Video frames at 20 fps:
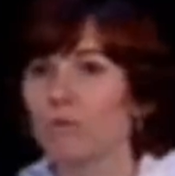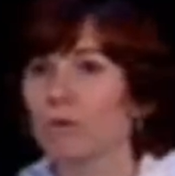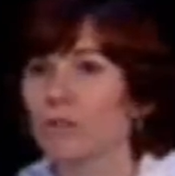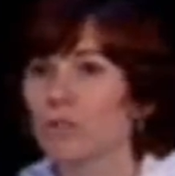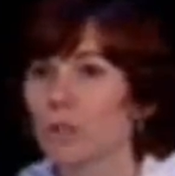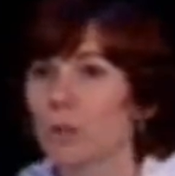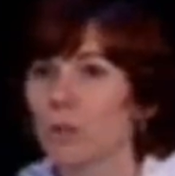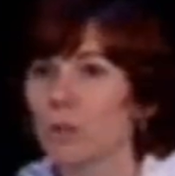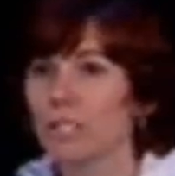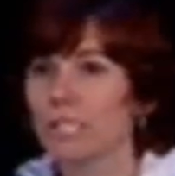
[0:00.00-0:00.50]

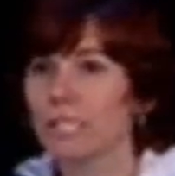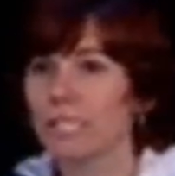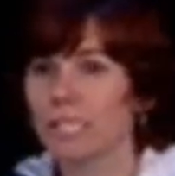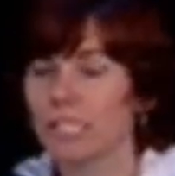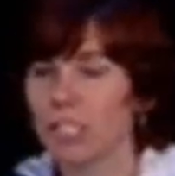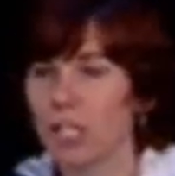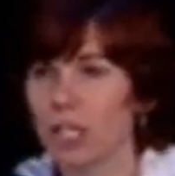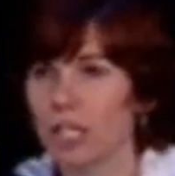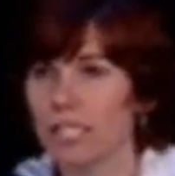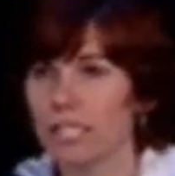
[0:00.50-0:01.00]
Returns in
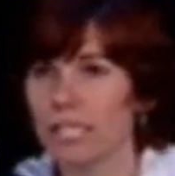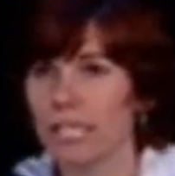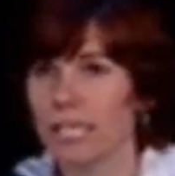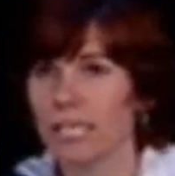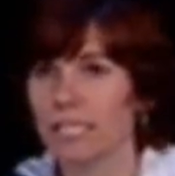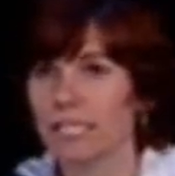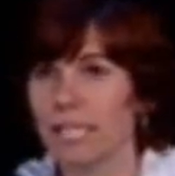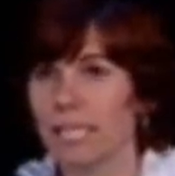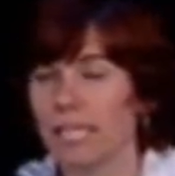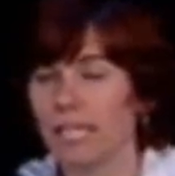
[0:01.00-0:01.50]
the tar
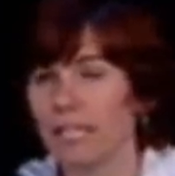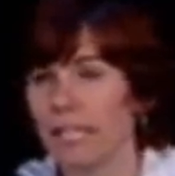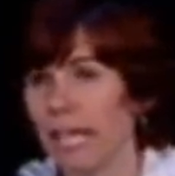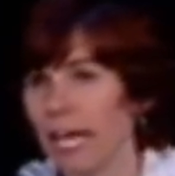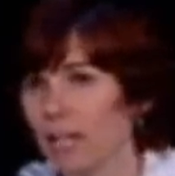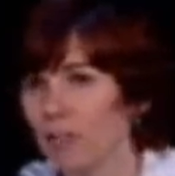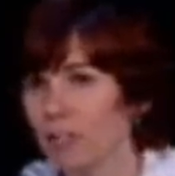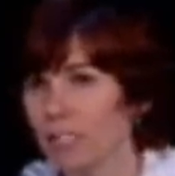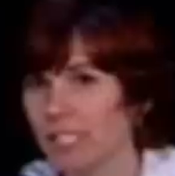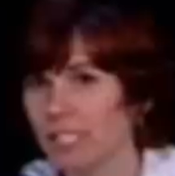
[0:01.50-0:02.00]
sands and in
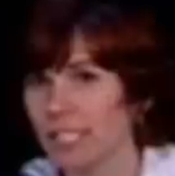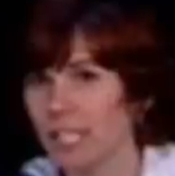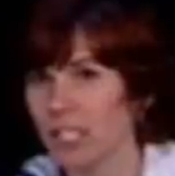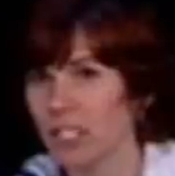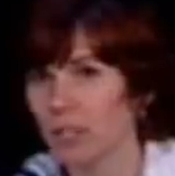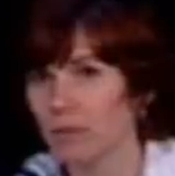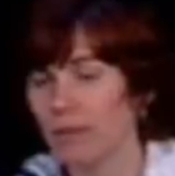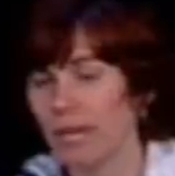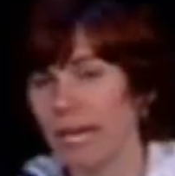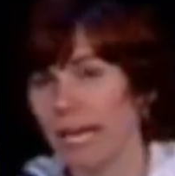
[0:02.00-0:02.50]
the energy
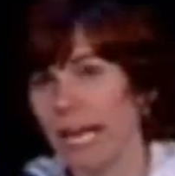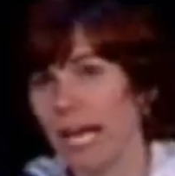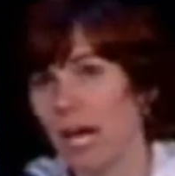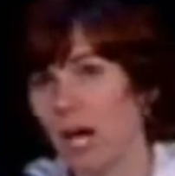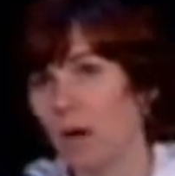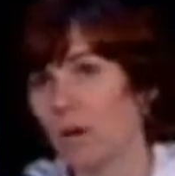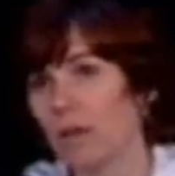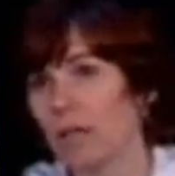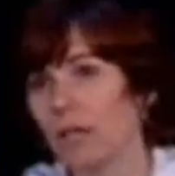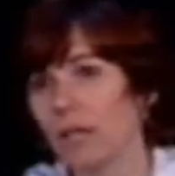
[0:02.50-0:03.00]
sector right
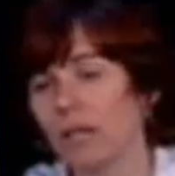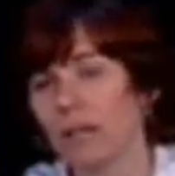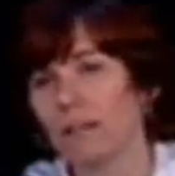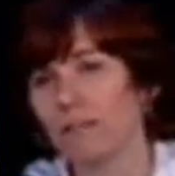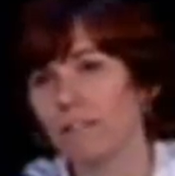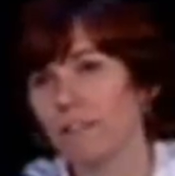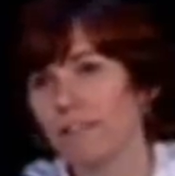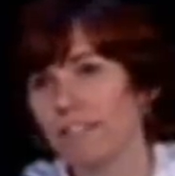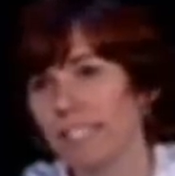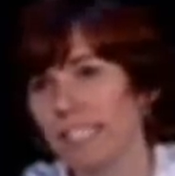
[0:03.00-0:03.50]
now are
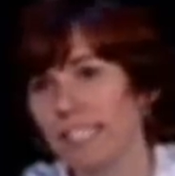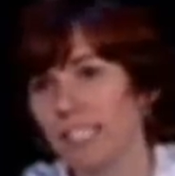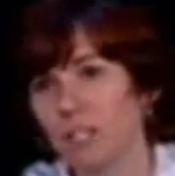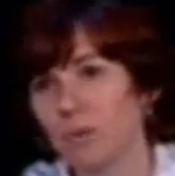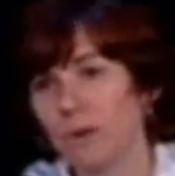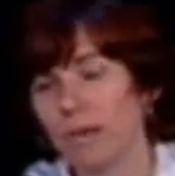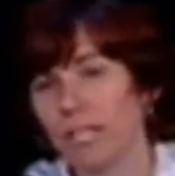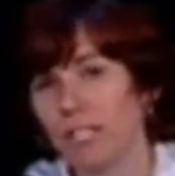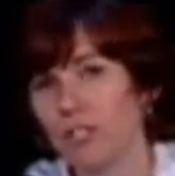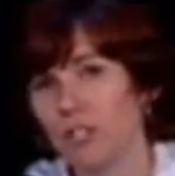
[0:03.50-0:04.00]
15 to
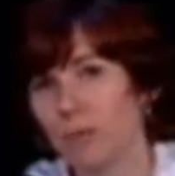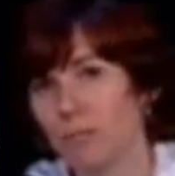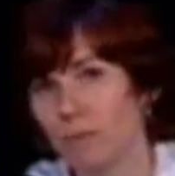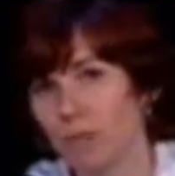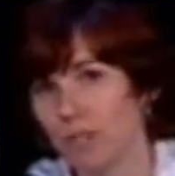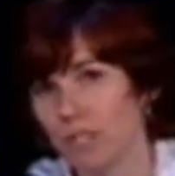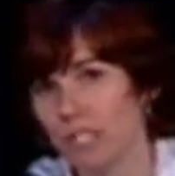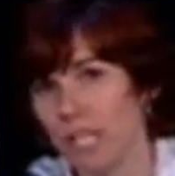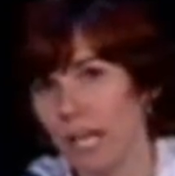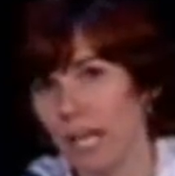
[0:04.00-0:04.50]
22
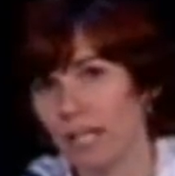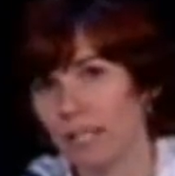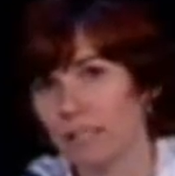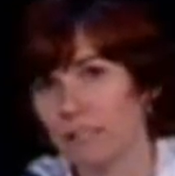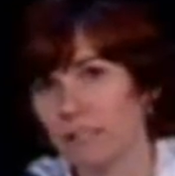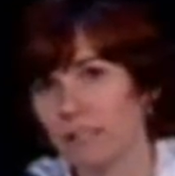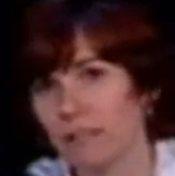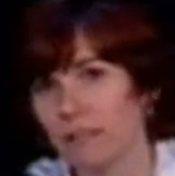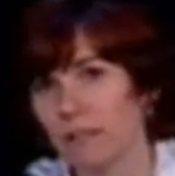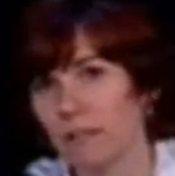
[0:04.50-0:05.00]

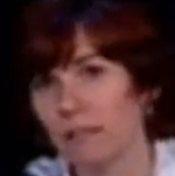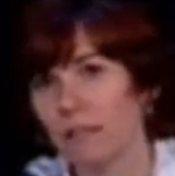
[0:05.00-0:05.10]
percent.